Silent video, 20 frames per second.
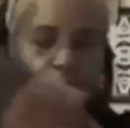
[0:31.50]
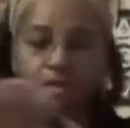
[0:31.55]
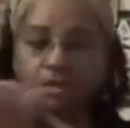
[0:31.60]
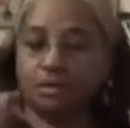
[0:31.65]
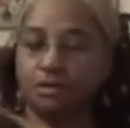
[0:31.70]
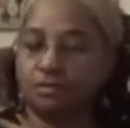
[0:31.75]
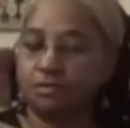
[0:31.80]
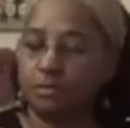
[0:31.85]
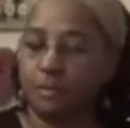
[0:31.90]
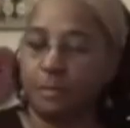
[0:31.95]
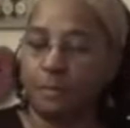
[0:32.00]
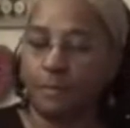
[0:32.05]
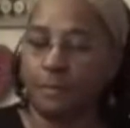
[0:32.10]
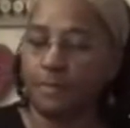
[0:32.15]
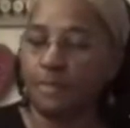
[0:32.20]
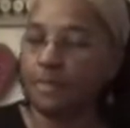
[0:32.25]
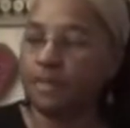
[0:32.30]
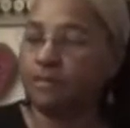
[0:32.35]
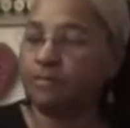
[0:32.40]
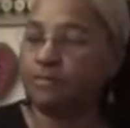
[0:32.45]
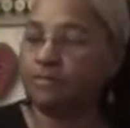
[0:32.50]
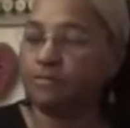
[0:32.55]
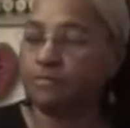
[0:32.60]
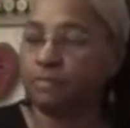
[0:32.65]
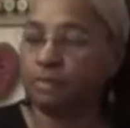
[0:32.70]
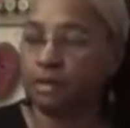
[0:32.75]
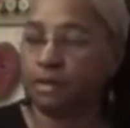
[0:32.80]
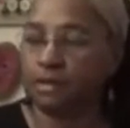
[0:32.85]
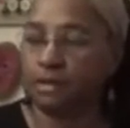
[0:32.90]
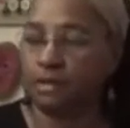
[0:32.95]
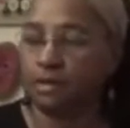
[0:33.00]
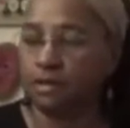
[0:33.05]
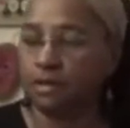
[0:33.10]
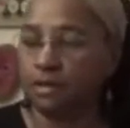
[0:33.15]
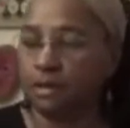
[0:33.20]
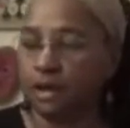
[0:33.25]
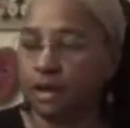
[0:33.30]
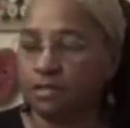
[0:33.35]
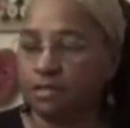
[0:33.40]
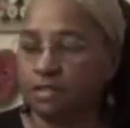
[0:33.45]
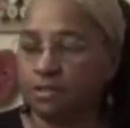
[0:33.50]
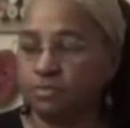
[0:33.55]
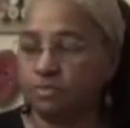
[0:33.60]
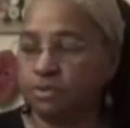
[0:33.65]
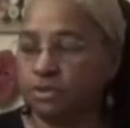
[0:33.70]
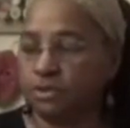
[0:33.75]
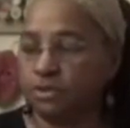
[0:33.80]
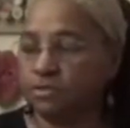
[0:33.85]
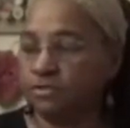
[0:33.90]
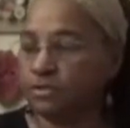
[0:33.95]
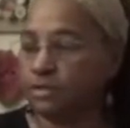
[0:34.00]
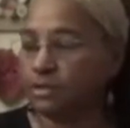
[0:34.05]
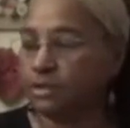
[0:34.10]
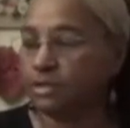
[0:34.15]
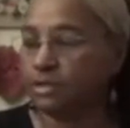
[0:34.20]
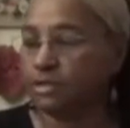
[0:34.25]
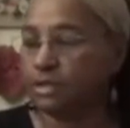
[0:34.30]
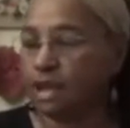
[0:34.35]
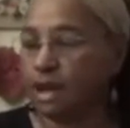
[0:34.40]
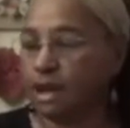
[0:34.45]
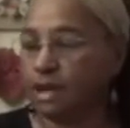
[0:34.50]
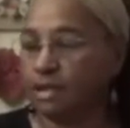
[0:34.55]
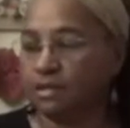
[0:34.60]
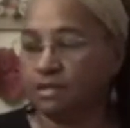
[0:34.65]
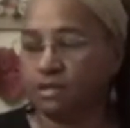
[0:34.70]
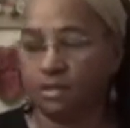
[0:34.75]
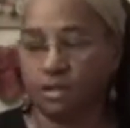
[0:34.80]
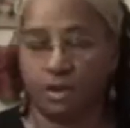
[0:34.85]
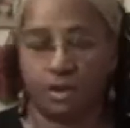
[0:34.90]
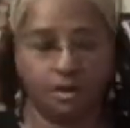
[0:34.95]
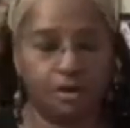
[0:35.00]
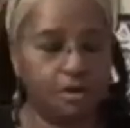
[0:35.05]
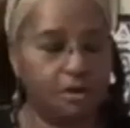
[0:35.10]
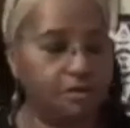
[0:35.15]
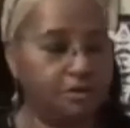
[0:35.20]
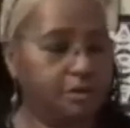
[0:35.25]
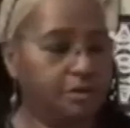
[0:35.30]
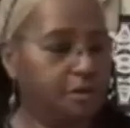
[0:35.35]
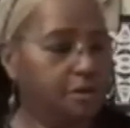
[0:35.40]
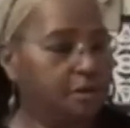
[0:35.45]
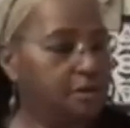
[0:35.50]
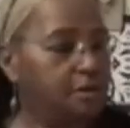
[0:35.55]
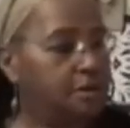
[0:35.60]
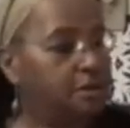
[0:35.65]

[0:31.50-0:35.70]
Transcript: one. It has this beautiful designs on it of a